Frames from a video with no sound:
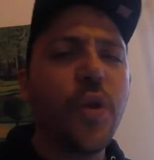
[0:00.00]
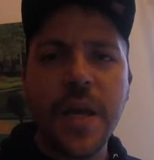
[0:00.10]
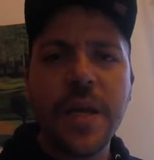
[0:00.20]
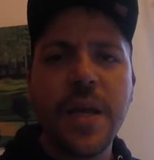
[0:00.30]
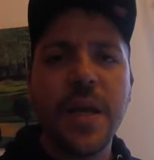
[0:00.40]

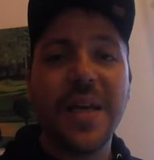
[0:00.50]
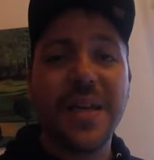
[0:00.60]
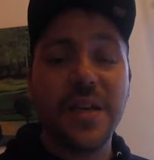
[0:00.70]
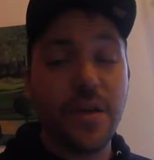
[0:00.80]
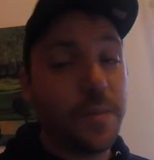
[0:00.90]
like
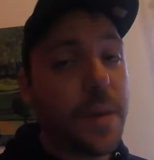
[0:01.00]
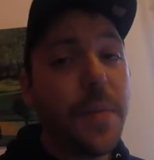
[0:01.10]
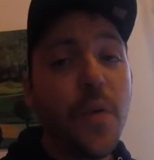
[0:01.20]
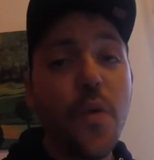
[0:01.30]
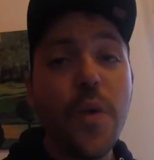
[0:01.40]

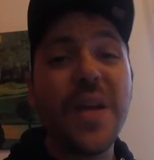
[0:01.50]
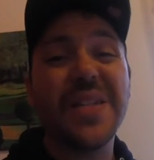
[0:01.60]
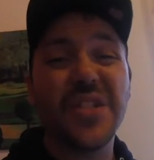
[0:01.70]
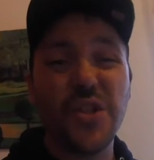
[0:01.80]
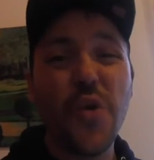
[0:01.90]
people win
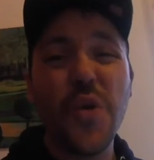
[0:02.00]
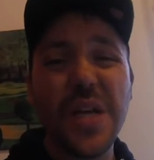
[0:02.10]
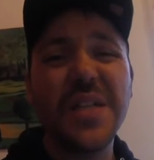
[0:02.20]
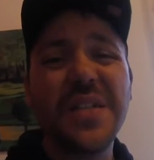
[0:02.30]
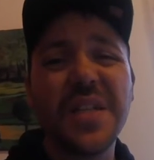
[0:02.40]
so
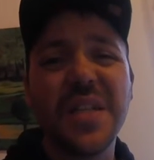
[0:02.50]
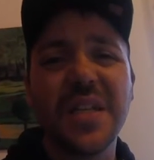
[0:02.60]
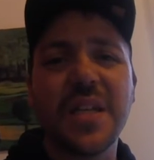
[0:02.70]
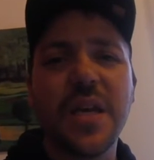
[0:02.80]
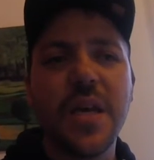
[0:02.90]
easily,